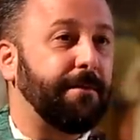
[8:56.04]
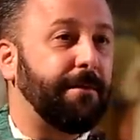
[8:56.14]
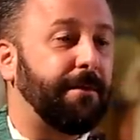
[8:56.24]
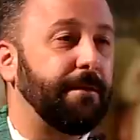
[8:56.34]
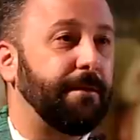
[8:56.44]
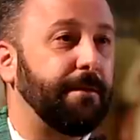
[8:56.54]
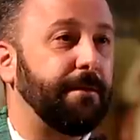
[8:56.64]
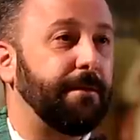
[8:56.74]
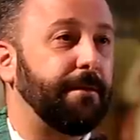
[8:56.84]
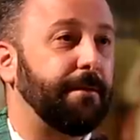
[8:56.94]

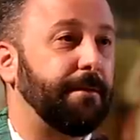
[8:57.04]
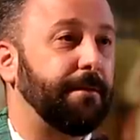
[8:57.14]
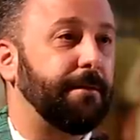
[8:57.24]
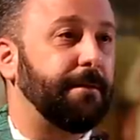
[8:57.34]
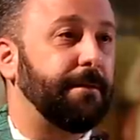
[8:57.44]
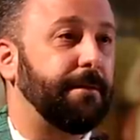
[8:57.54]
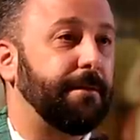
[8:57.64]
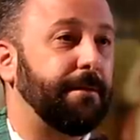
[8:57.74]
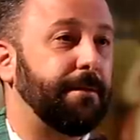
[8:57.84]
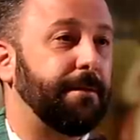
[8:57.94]

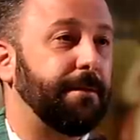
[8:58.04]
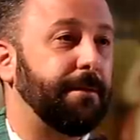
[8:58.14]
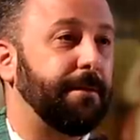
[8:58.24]
[no speech]